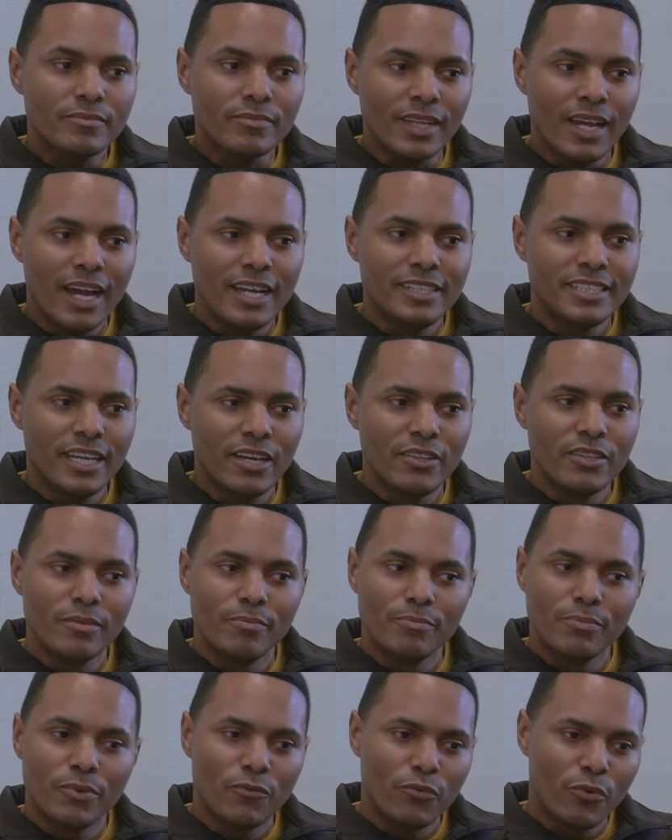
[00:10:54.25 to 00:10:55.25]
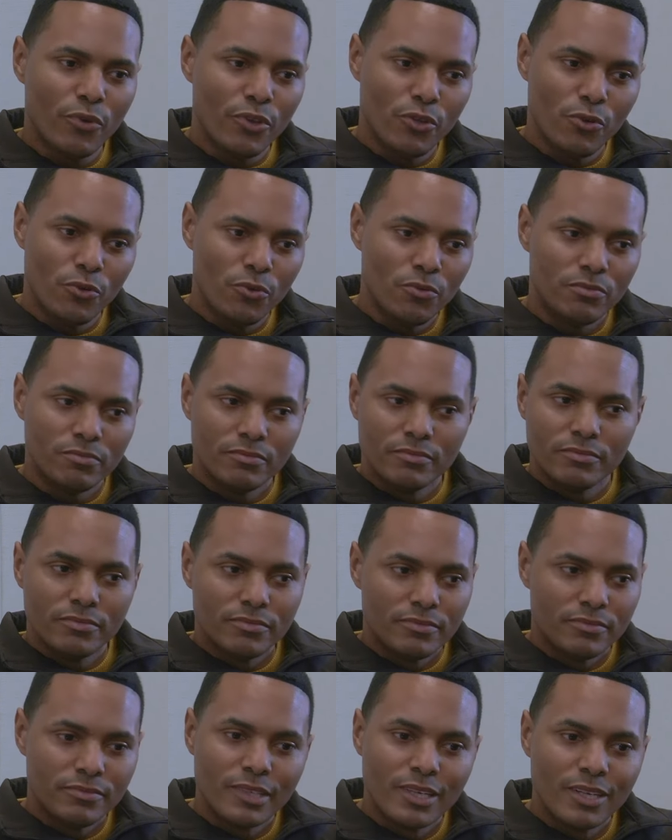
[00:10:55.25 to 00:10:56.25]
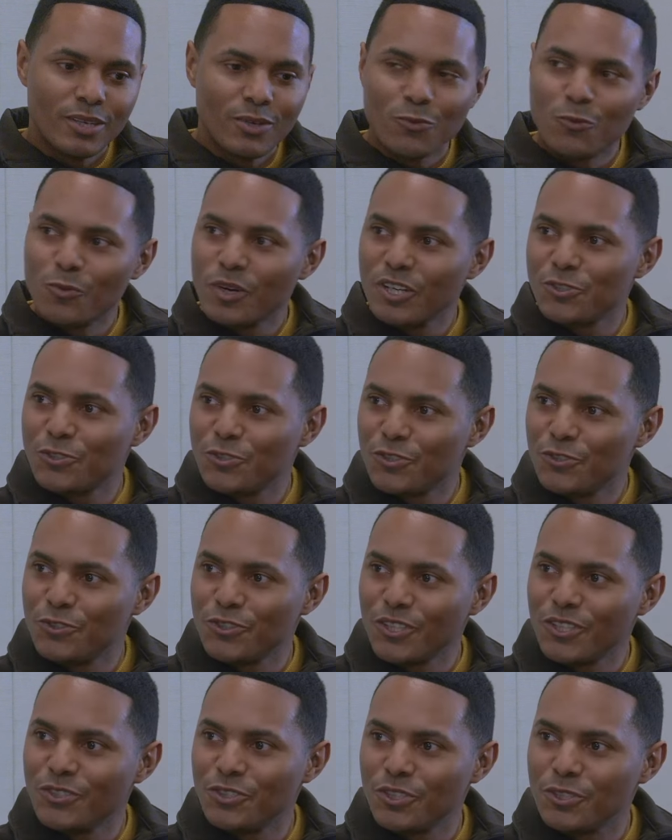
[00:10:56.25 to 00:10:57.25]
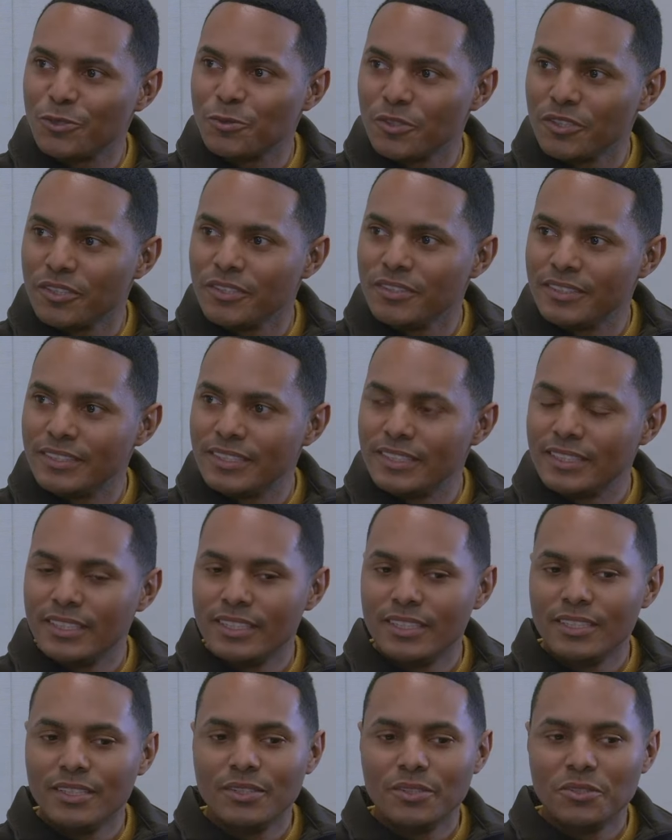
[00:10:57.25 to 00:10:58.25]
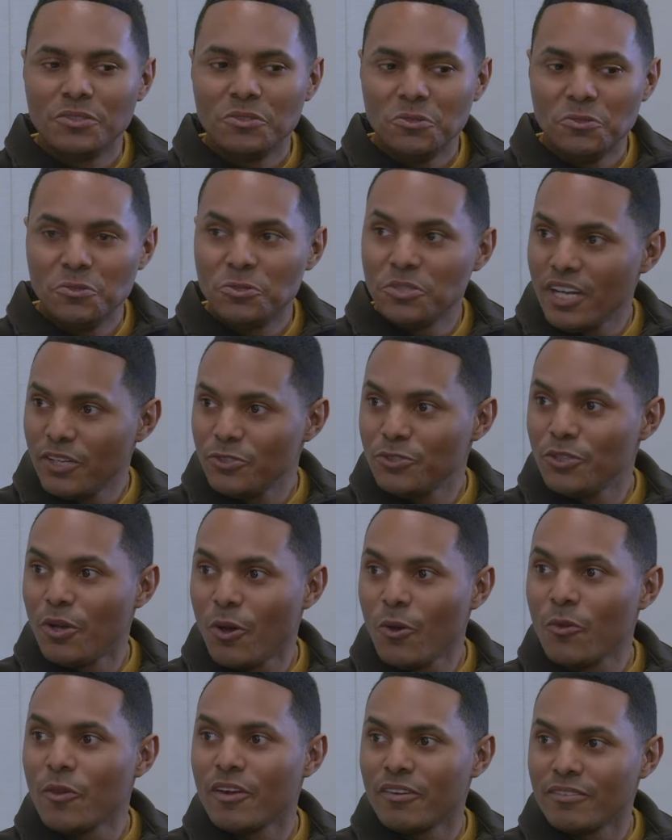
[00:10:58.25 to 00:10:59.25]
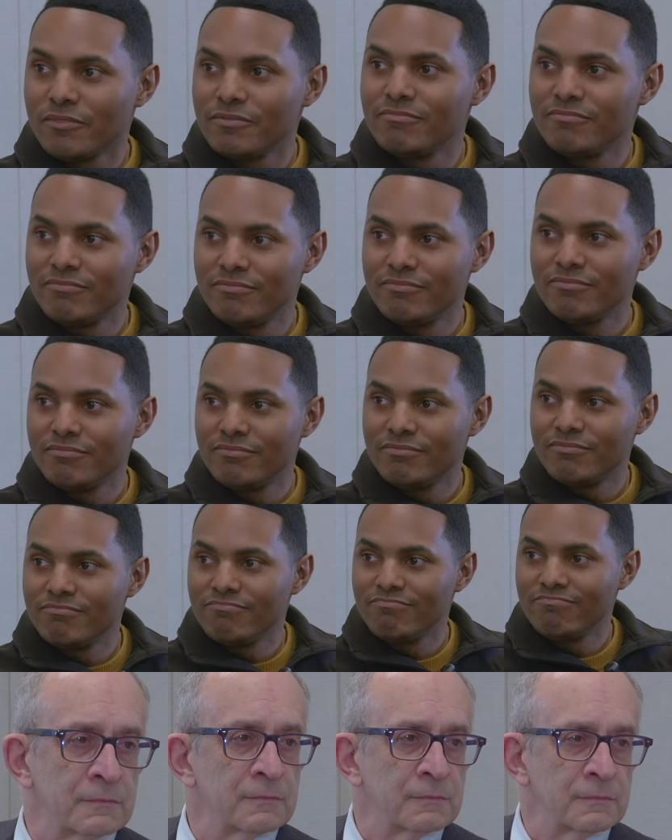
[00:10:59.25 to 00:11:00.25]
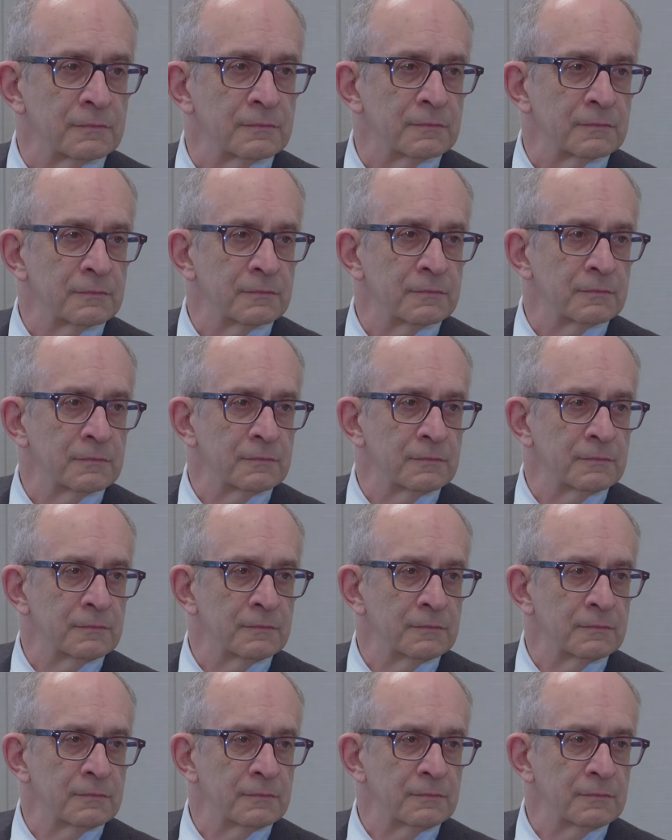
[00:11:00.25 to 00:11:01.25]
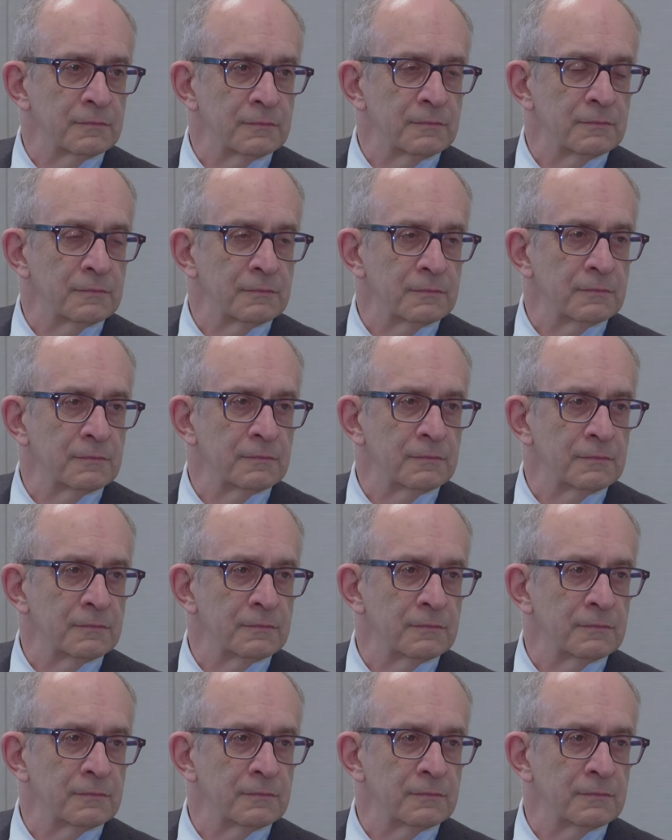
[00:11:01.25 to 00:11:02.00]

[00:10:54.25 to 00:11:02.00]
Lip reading: I tell them, before you rush to judge Israel, you should actually go there, and speak to both Israelis and